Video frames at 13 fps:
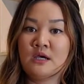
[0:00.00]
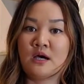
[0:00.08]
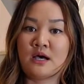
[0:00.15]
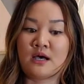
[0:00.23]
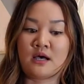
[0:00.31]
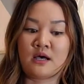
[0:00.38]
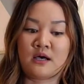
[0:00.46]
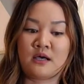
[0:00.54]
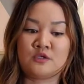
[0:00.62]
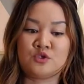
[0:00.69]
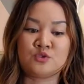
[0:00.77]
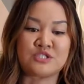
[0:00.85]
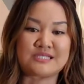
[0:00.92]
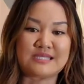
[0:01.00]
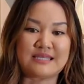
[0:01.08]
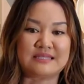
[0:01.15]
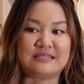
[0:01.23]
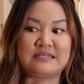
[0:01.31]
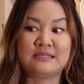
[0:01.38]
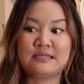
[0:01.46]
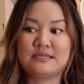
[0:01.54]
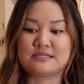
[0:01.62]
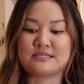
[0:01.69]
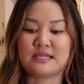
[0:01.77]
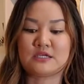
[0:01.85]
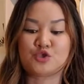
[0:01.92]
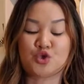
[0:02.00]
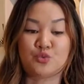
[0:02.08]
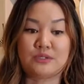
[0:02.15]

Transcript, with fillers: Uh, you just like need a second to